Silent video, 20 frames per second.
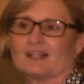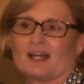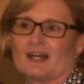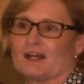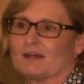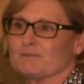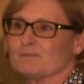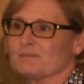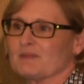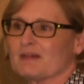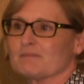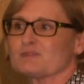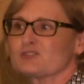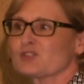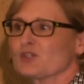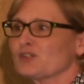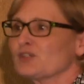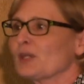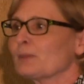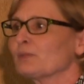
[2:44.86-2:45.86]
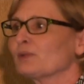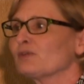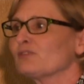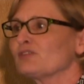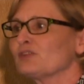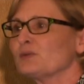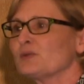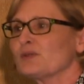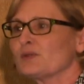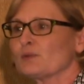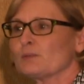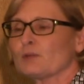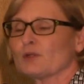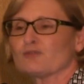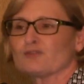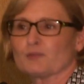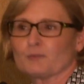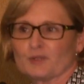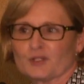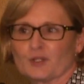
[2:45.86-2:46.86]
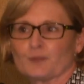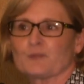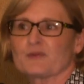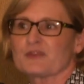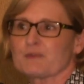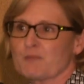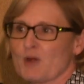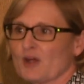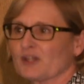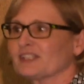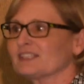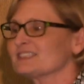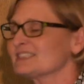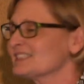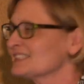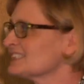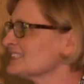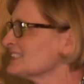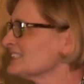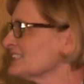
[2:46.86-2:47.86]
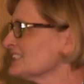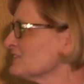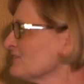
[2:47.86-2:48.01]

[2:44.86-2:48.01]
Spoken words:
I'm sure a number of you in the room are familiar with the Parkinson's Disease